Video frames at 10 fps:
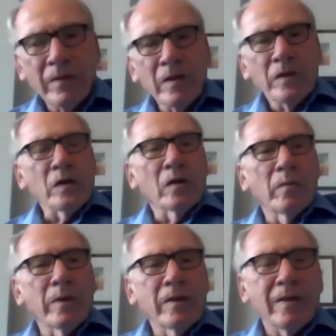I think so,
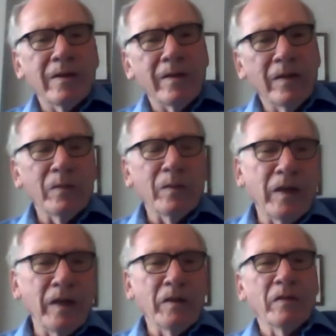but you know,
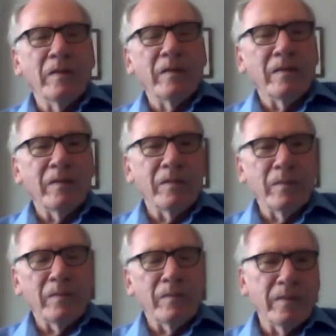again,
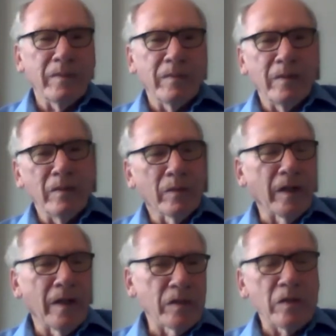the
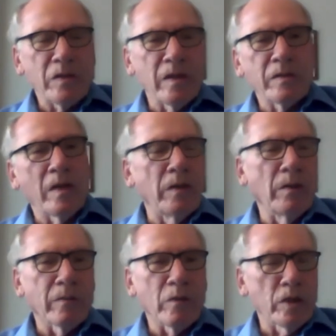organization, let's take the
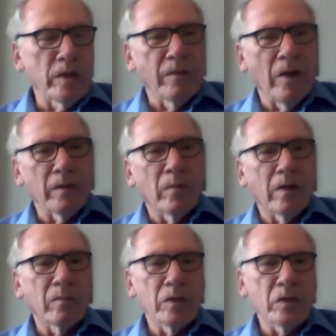University of
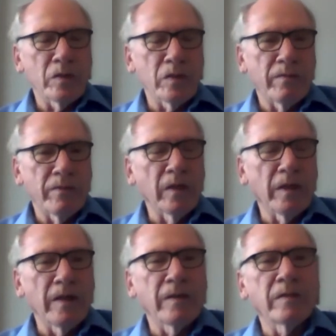Ottawa, which is
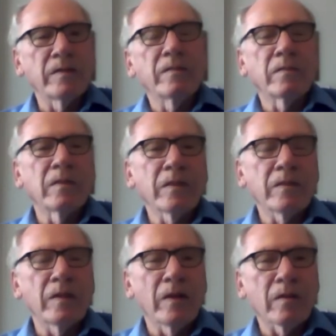affiliated with
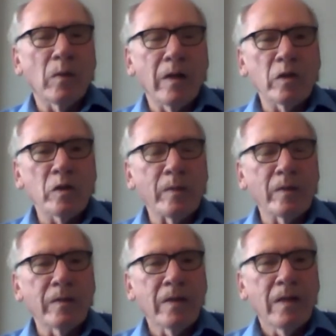the Ottawa
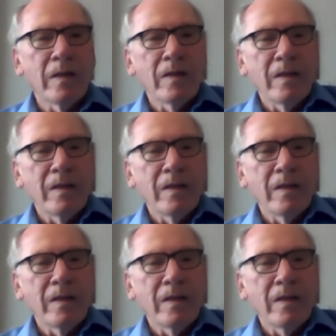Hospital.